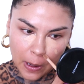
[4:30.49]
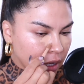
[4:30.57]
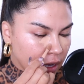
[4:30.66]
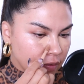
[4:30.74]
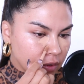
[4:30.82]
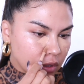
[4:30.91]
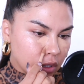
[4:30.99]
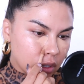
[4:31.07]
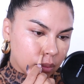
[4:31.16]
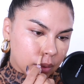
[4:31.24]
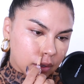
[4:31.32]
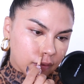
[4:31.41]
I have a little
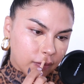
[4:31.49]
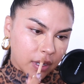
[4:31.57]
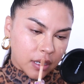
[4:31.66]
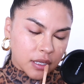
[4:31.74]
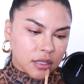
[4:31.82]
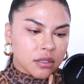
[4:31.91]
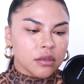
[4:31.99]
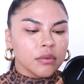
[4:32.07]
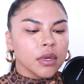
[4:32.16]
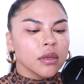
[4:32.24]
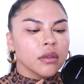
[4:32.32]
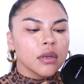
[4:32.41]
bit of redness
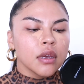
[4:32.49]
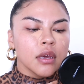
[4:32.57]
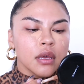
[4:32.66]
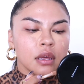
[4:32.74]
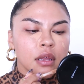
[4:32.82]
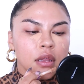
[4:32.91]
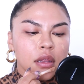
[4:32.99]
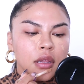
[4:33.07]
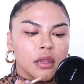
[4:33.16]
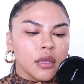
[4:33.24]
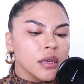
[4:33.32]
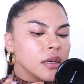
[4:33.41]
around
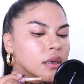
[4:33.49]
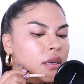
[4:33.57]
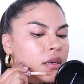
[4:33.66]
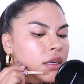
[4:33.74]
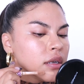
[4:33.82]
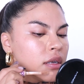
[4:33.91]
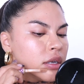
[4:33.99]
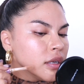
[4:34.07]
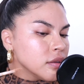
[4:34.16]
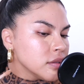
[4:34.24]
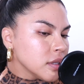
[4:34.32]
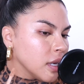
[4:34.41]
the
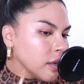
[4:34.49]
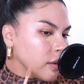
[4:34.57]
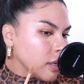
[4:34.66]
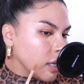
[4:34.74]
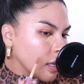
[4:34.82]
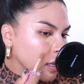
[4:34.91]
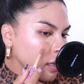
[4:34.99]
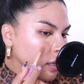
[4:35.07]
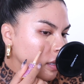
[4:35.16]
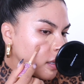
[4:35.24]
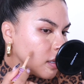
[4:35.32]
nose area.